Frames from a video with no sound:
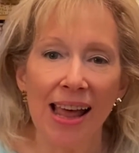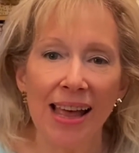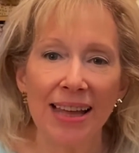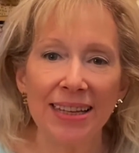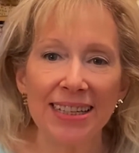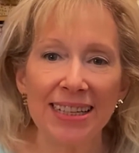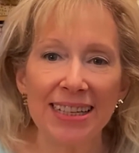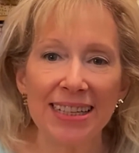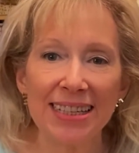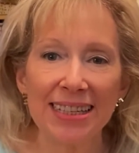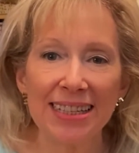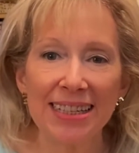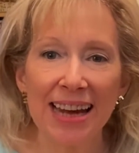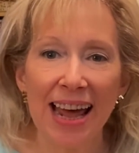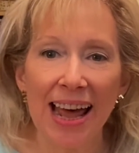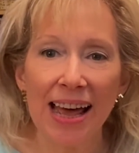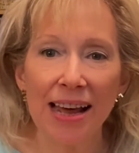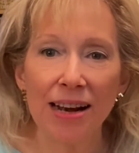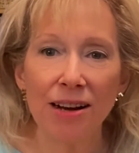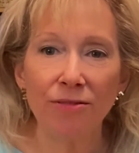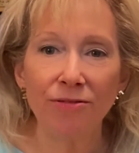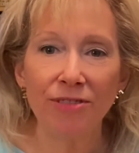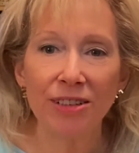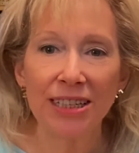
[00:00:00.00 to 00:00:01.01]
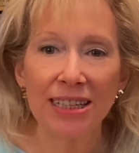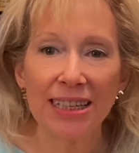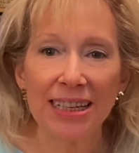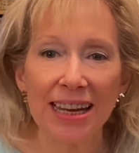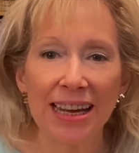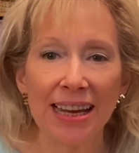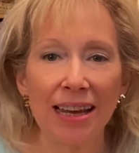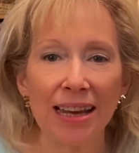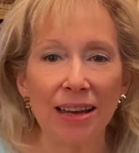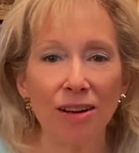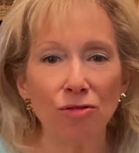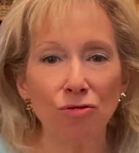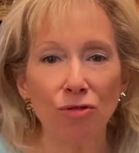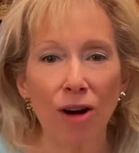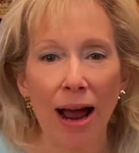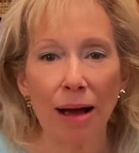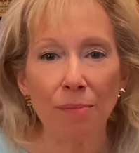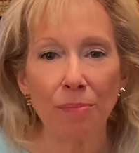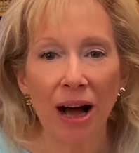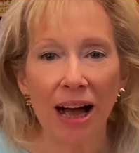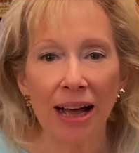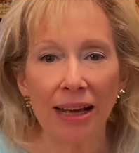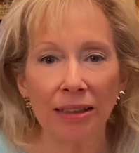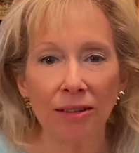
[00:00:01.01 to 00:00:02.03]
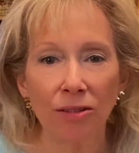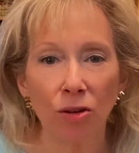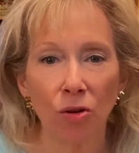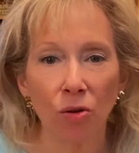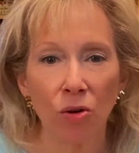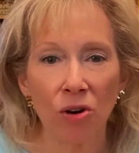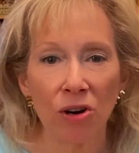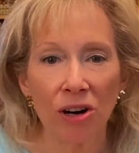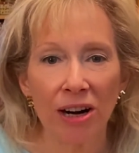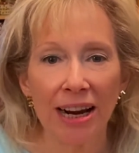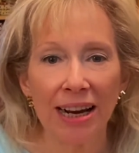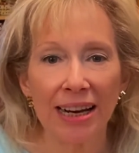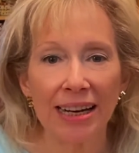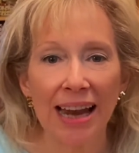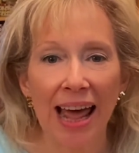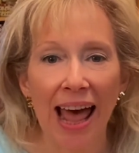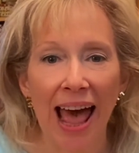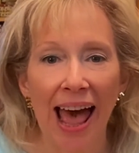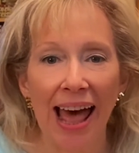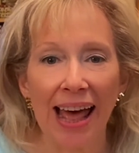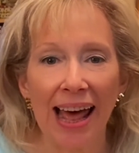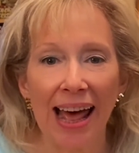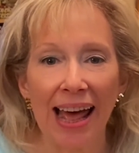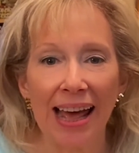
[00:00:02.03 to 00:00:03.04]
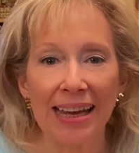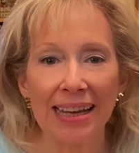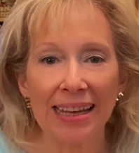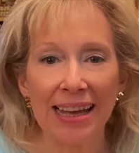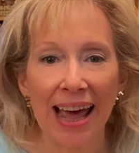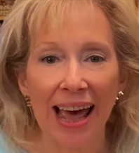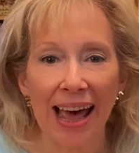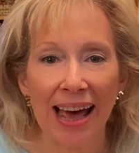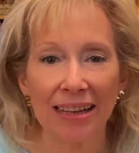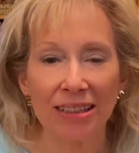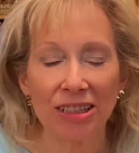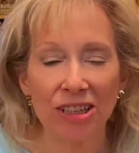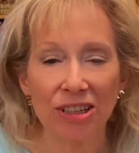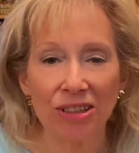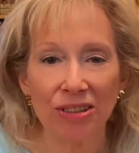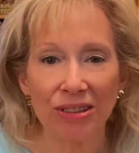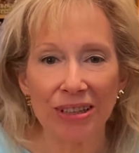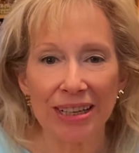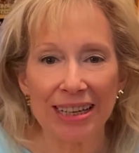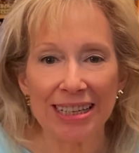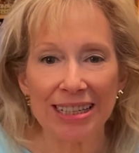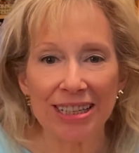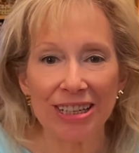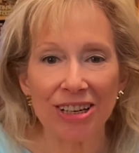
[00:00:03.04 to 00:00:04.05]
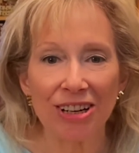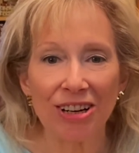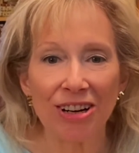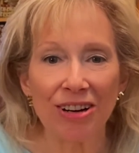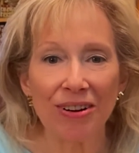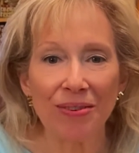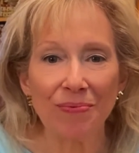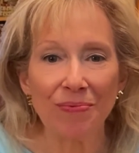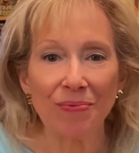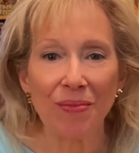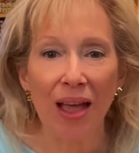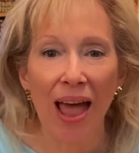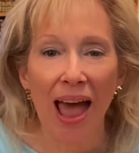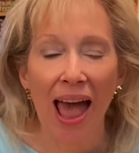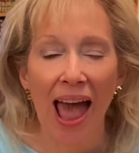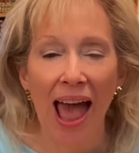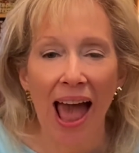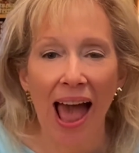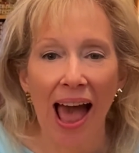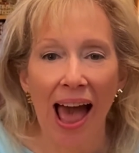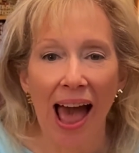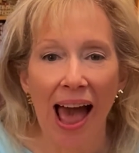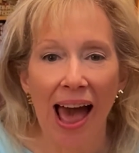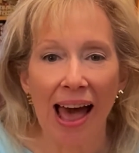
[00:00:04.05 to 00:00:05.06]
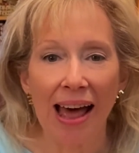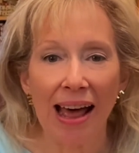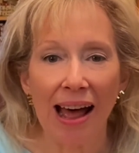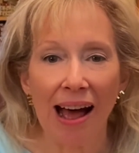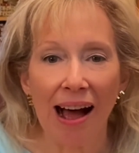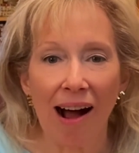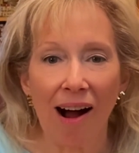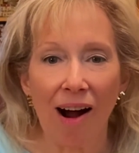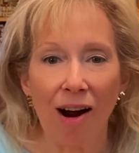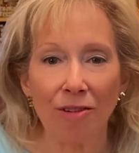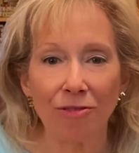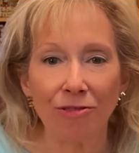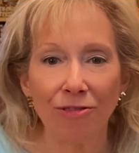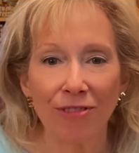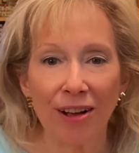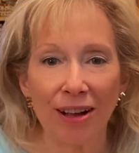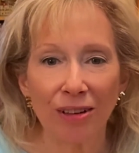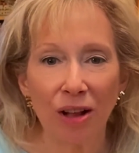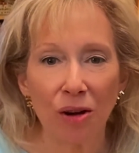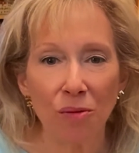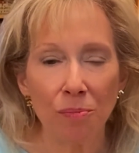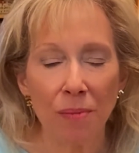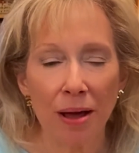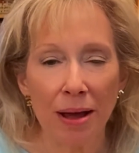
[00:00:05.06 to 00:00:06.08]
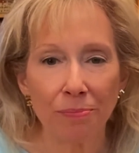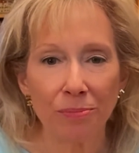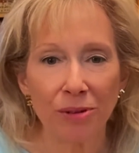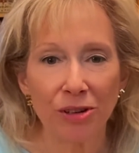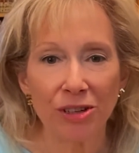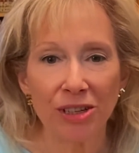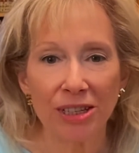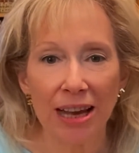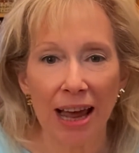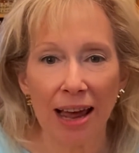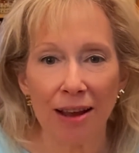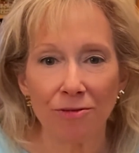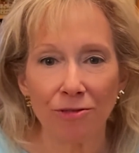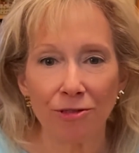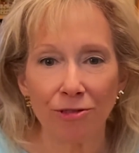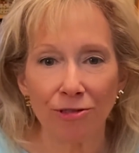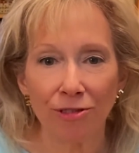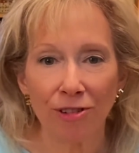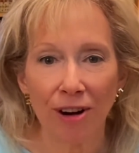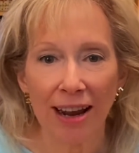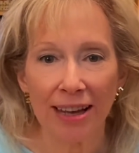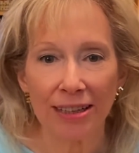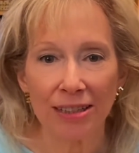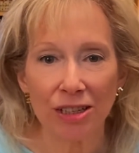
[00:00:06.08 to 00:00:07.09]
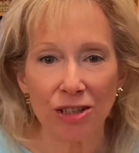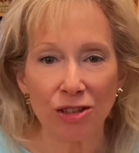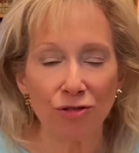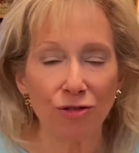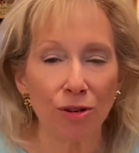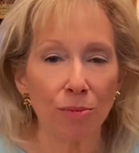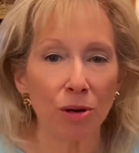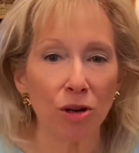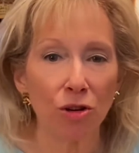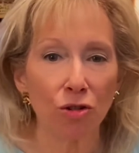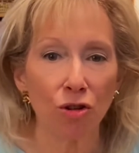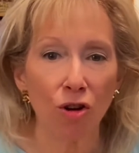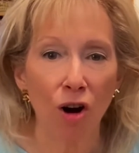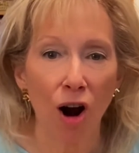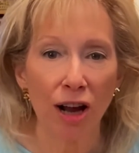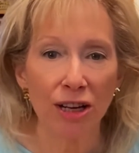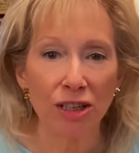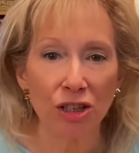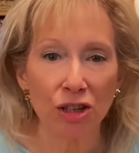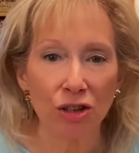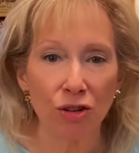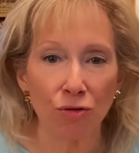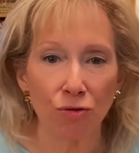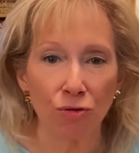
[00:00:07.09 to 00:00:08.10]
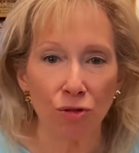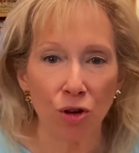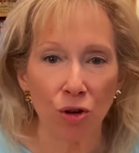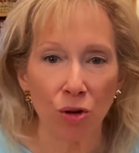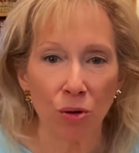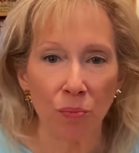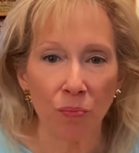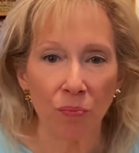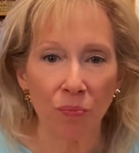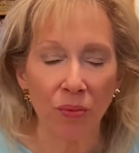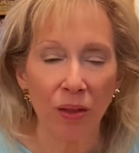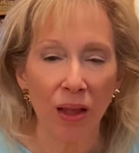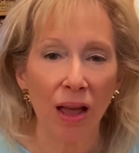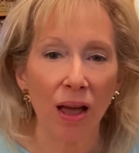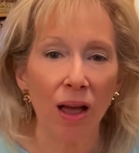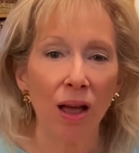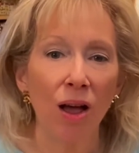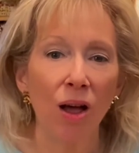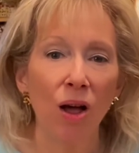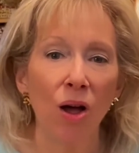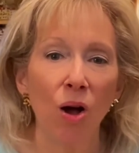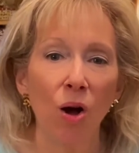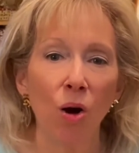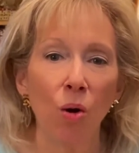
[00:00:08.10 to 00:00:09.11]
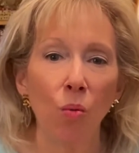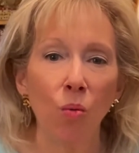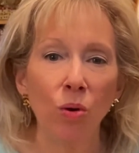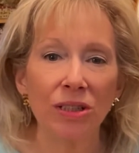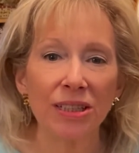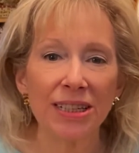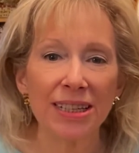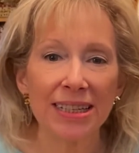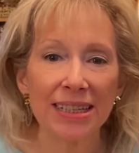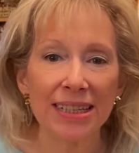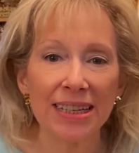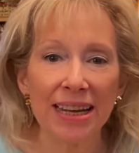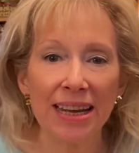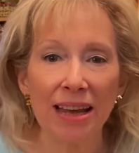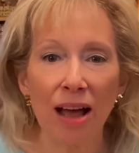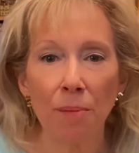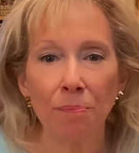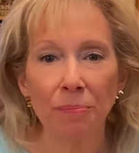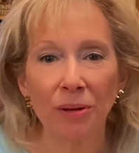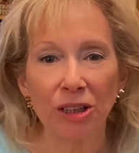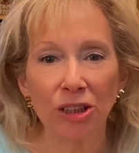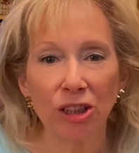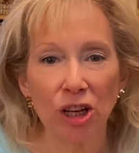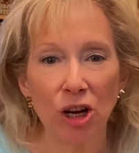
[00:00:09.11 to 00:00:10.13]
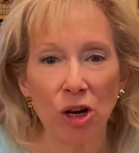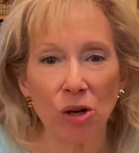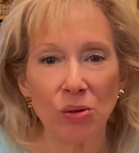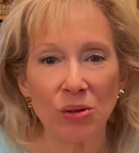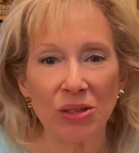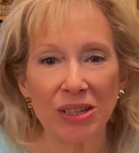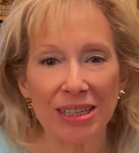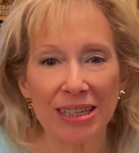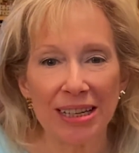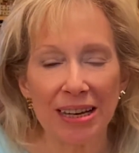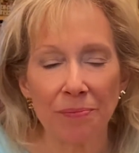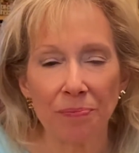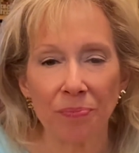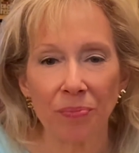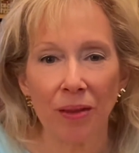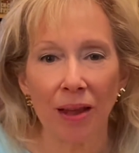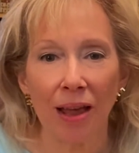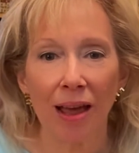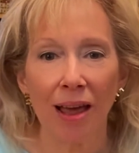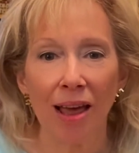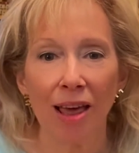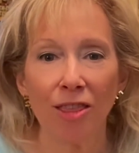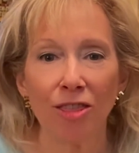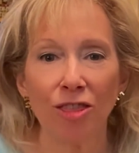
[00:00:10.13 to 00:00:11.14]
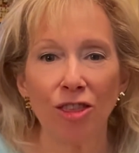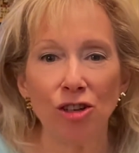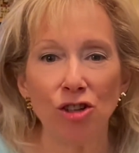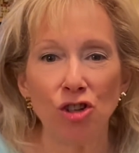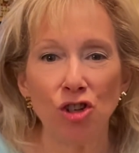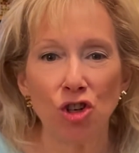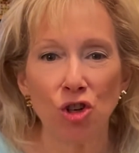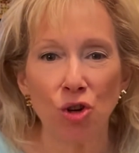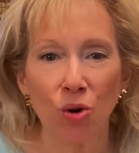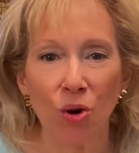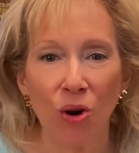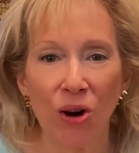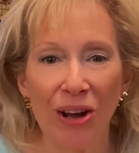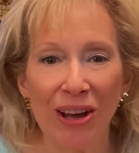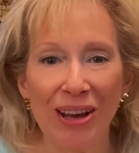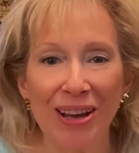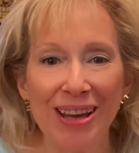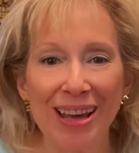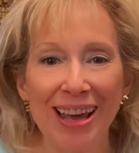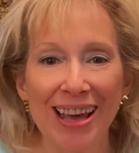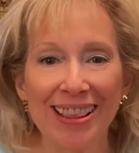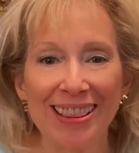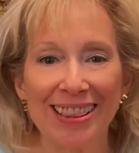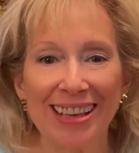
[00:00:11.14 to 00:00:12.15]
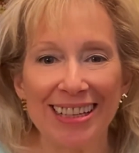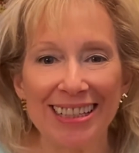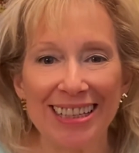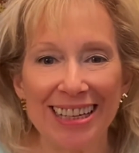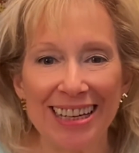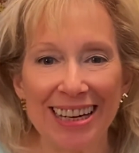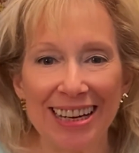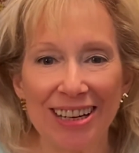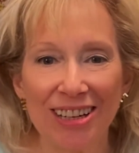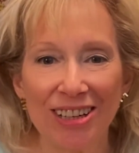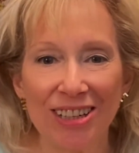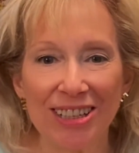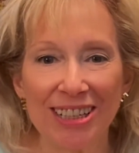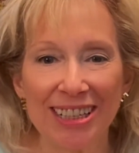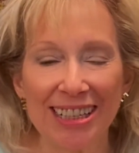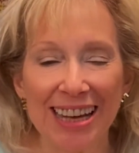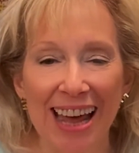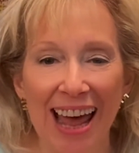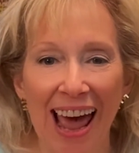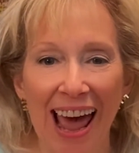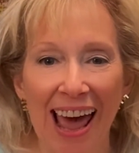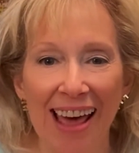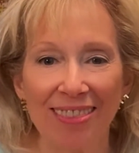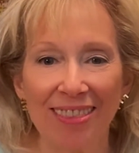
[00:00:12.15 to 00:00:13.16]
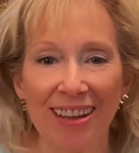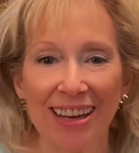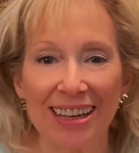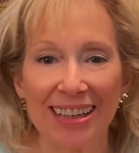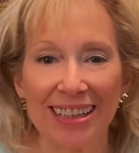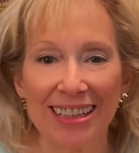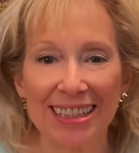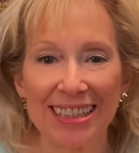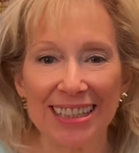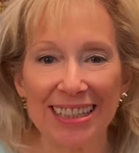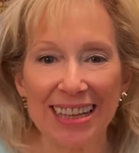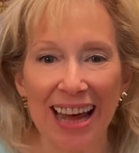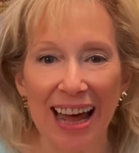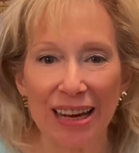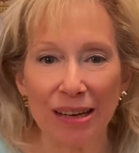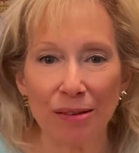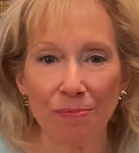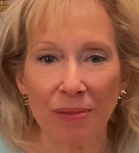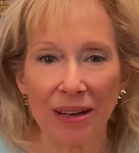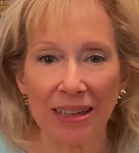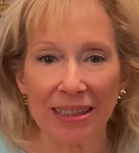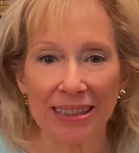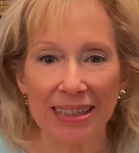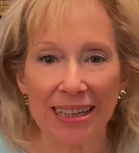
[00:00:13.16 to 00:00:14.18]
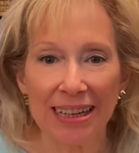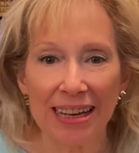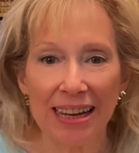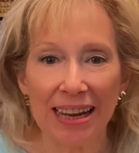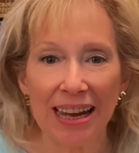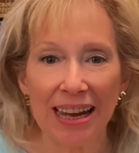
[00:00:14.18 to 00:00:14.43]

Instead of seeing Rabbi Lauren, Kanta, Lisa, our fellow members and friends from across the room, we'll see up close the joy, the tears, and the excitement